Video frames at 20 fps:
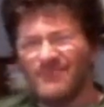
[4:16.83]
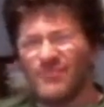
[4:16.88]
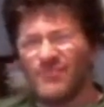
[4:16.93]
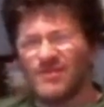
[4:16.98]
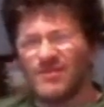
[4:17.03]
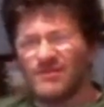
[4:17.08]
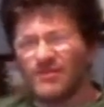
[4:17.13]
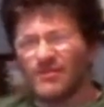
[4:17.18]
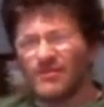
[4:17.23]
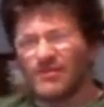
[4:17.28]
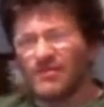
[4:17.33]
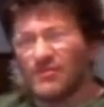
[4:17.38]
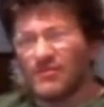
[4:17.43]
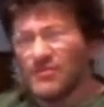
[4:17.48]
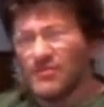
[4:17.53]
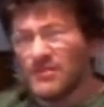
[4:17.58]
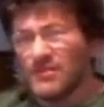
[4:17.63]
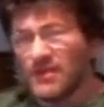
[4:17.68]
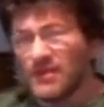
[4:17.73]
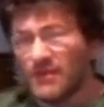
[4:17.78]
wasn't
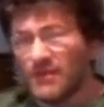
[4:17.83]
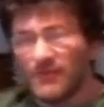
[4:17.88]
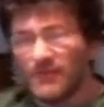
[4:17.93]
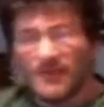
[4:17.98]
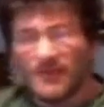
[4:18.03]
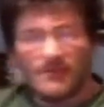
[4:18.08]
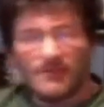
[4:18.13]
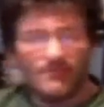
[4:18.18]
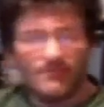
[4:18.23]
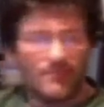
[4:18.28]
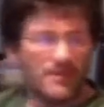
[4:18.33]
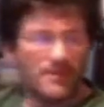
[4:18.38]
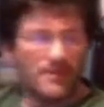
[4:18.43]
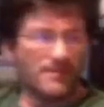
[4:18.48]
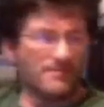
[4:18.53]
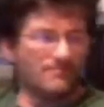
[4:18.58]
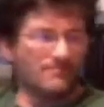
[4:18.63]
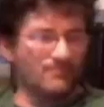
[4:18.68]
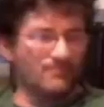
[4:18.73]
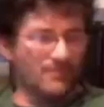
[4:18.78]
certain of it.
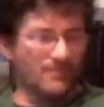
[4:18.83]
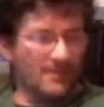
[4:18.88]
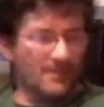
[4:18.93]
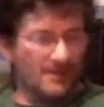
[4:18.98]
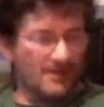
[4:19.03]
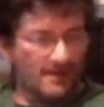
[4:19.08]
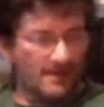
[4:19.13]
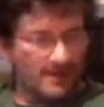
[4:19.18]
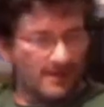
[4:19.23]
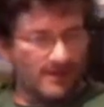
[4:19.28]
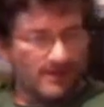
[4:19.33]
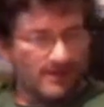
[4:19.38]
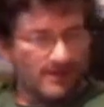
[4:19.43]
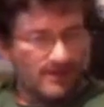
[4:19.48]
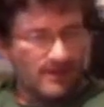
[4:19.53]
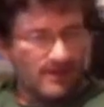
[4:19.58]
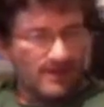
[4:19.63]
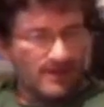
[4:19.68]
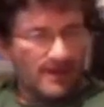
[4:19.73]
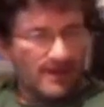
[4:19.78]
I
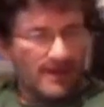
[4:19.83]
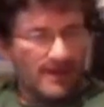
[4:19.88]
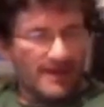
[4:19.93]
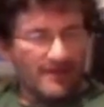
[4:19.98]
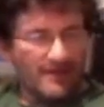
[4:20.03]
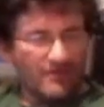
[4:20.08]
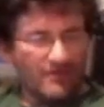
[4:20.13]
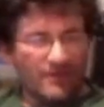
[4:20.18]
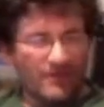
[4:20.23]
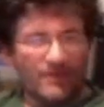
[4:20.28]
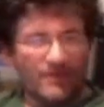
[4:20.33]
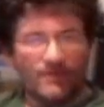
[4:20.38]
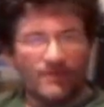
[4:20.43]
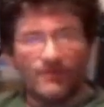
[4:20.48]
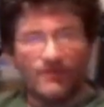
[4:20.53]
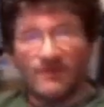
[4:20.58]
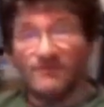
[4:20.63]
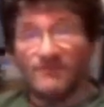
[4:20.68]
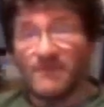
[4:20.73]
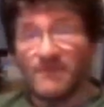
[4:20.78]
had actually
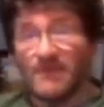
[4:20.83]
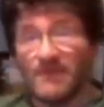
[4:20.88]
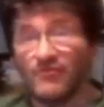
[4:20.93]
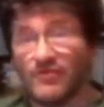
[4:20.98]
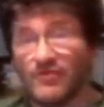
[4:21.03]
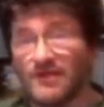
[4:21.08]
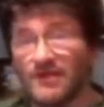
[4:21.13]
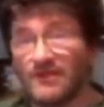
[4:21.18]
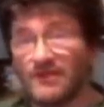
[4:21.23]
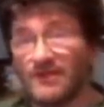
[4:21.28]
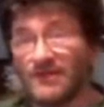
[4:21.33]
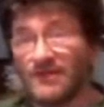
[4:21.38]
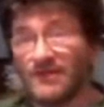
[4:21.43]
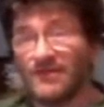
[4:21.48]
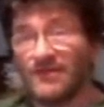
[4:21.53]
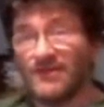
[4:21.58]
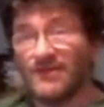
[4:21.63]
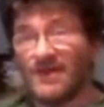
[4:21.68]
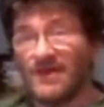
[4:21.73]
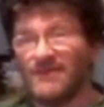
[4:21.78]
thought of mentioning
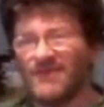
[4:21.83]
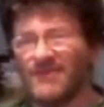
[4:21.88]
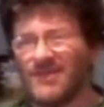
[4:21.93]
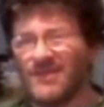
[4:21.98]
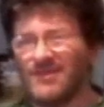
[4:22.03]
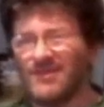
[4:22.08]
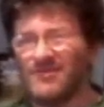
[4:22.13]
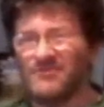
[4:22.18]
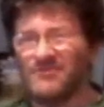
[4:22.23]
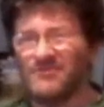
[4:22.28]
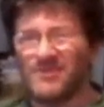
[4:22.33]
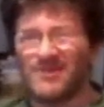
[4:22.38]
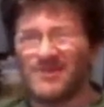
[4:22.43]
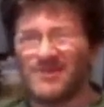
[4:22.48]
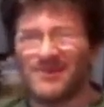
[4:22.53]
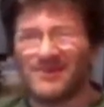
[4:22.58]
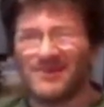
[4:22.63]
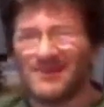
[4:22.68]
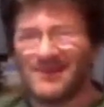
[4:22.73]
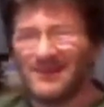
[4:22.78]
this in that video, but
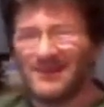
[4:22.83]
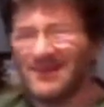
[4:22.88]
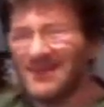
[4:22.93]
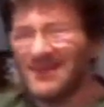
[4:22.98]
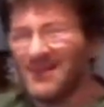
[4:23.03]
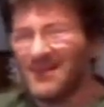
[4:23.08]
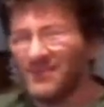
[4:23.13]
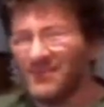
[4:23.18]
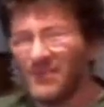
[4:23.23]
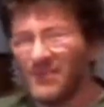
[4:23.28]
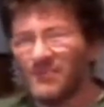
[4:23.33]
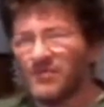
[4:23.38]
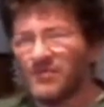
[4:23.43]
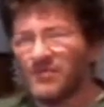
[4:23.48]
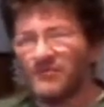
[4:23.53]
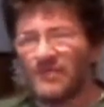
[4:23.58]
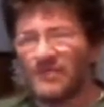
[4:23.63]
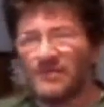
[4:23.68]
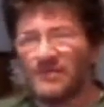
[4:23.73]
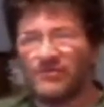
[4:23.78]
just said, I
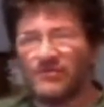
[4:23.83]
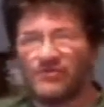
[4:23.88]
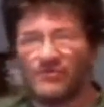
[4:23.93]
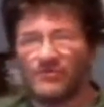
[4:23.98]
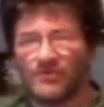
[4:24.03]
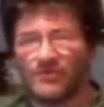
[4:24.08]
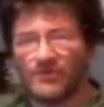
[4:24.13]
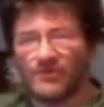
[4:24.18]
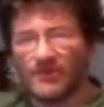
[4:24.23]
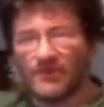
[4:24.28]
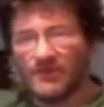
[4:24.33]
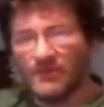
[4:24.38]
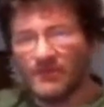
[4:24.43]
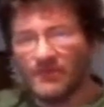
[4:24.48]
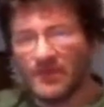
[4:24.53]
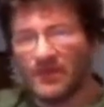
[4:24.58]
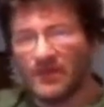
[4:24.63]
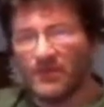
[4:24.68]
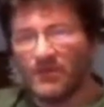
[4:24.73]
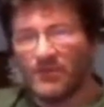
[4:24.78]
wasn't really sure, so I didn't
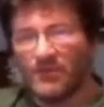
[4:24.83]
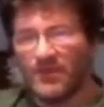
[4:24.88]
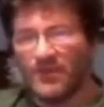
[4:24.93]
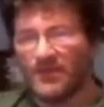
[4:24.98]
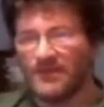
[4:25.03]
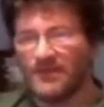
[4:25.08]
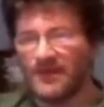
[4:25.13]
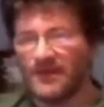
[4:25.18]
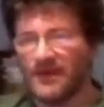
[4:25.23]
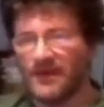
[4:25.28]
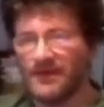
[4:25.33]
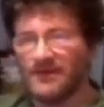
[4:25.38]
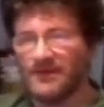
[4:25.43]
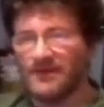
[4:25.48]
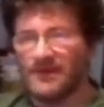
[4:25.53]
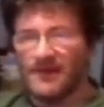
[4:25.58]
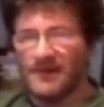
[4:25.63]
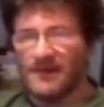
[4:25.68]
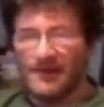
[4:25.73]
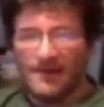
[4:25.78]
want to go with it yet.
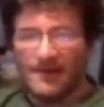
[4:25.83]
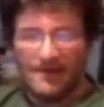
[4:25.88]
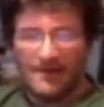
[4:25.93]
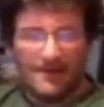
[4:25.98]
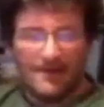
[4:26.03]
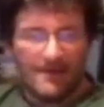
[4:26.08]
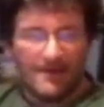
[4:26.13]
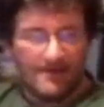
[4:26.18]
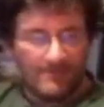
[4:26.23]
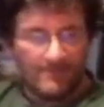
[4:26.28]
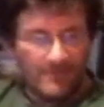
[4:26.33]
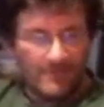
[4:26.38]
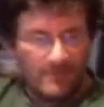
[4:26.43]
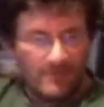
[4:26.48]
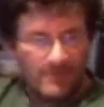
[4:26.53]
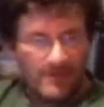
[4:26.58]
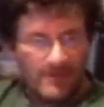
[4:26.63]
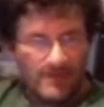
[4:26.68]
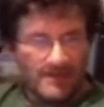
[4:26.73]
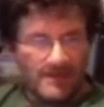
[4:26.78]

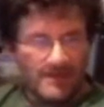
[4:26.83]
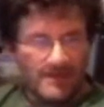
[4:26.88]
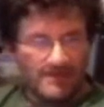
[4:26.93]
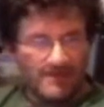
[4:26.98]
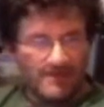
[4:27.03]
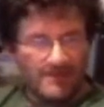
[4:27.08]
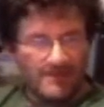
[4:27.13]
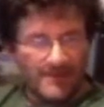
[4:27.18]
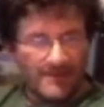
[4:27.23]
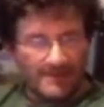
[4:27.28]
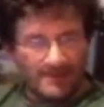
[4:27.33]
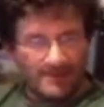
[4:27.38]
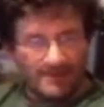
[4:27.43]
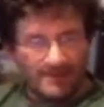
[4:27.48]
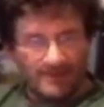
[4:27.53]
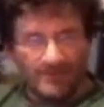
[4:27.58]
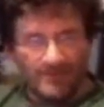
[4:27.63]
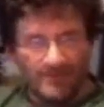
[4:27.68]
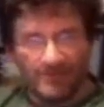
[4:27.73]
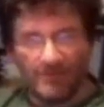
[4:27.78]
And that
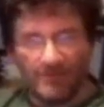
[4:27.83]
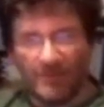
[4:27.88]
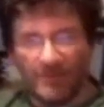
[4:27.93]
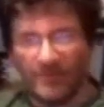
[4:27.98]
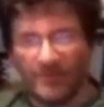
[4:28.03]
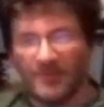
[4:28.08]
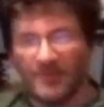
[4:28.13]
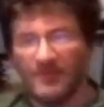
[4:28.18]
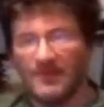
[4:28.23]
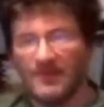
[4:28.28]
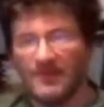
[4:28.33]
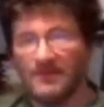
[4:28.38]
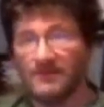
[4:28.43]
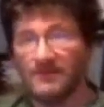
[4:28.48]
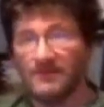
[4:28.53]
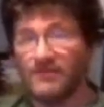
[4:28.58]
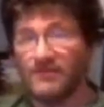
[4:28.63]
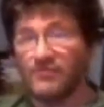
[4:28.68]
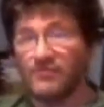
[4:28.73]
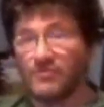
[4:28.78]
deals with the
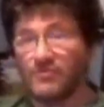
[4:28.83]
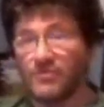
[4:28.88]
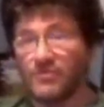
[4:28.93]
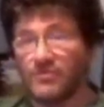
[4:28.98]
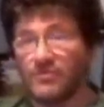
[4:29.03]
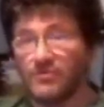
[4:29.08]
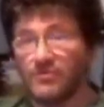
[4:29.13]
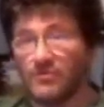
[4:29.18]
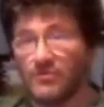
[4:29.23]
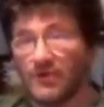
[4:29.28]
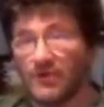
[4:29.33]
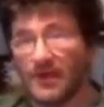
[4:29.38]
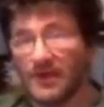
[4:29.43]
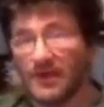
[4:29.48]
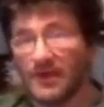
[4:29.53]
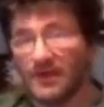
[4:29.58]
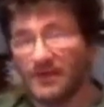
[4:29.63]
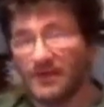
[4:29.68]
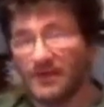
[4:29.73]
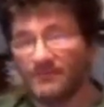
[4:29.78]
individual who
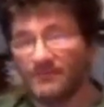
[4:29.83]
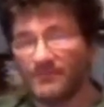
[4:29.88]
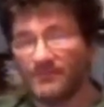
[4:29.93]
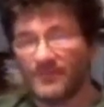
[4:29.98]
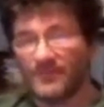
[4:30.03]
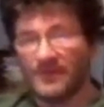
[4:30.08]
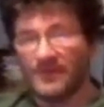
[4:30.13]
I